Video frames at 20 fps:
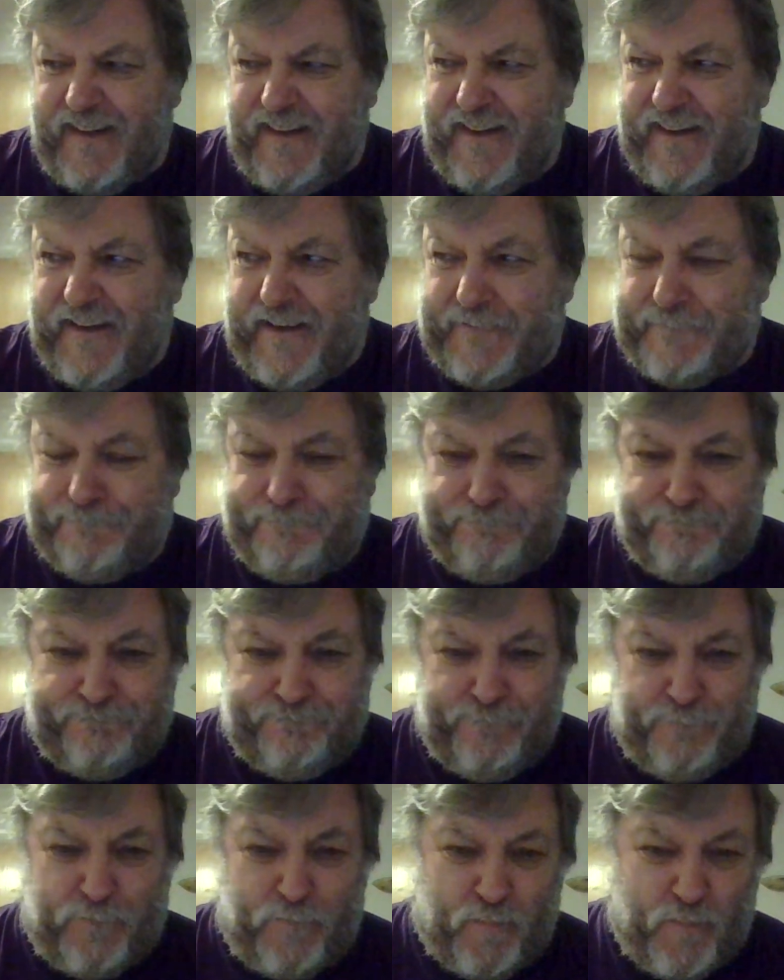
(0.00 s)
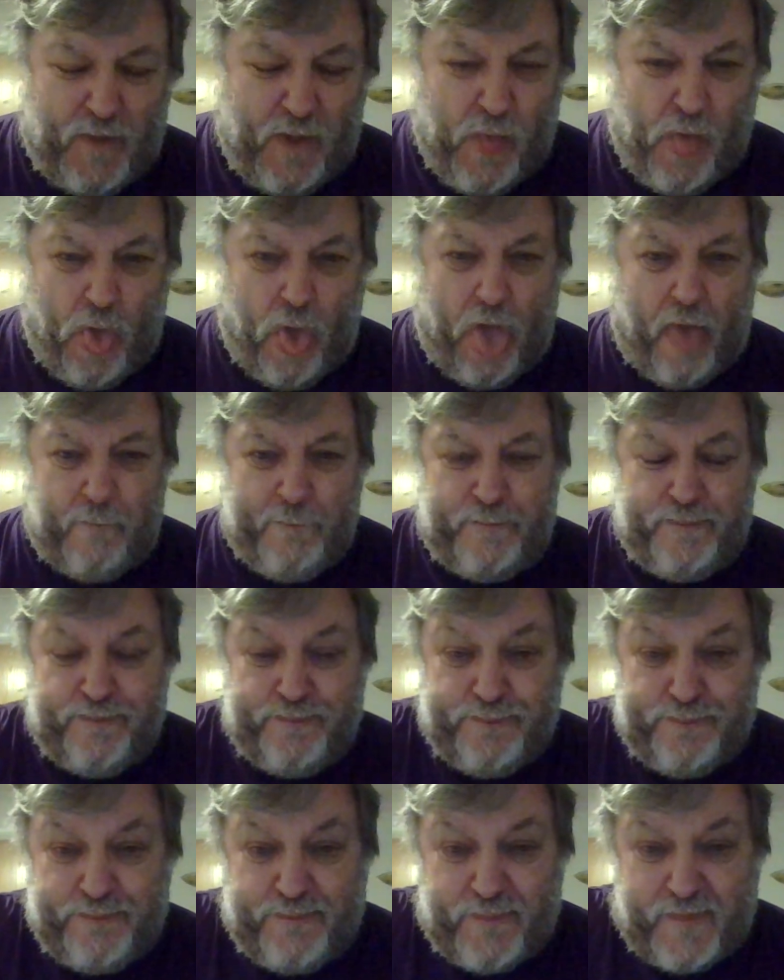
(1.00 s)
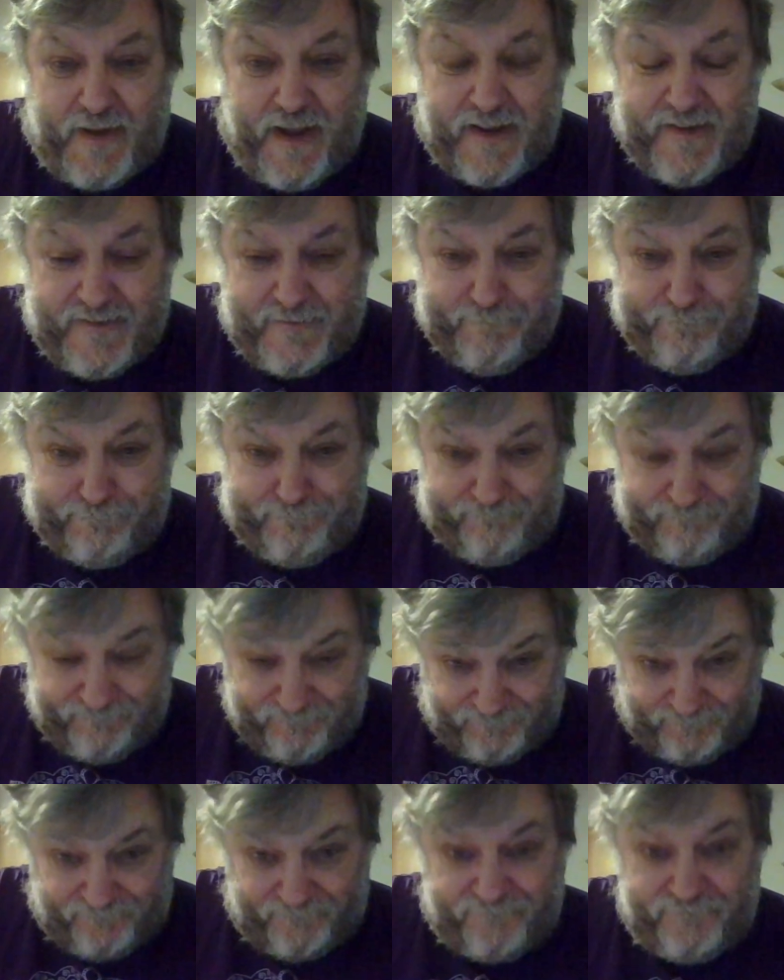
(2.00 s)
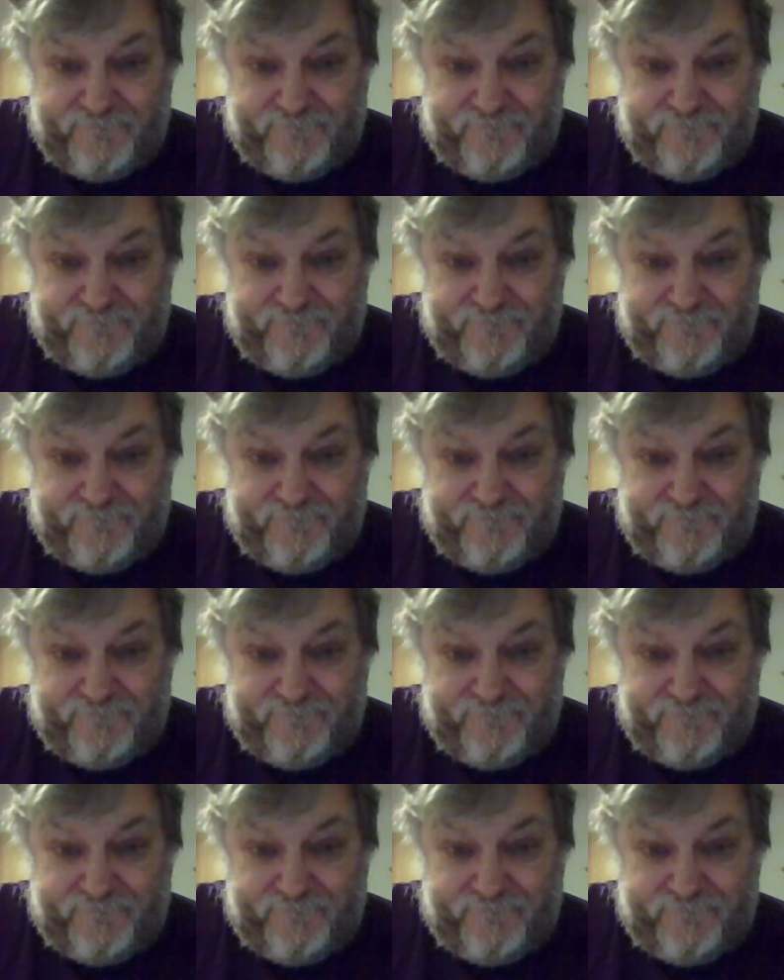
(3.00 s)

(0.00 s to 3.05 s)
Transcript: Yeah. Oh. That's. Mm.